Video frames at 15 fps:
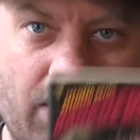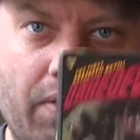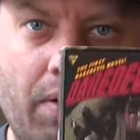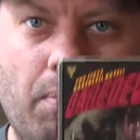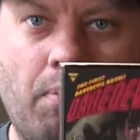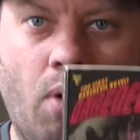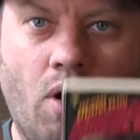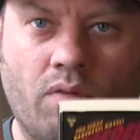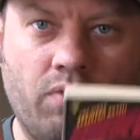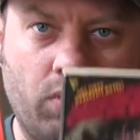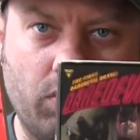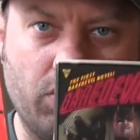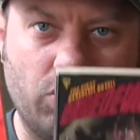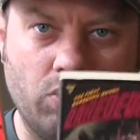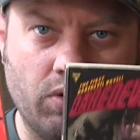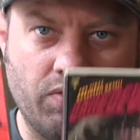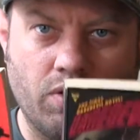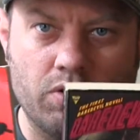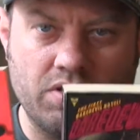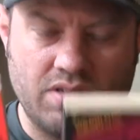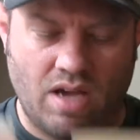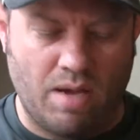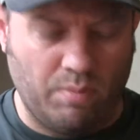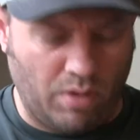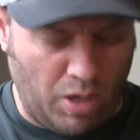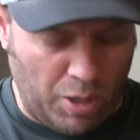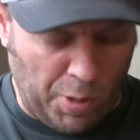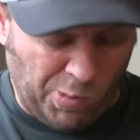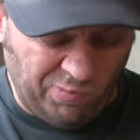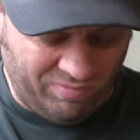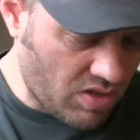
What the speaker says: the Marvel Universe timeline.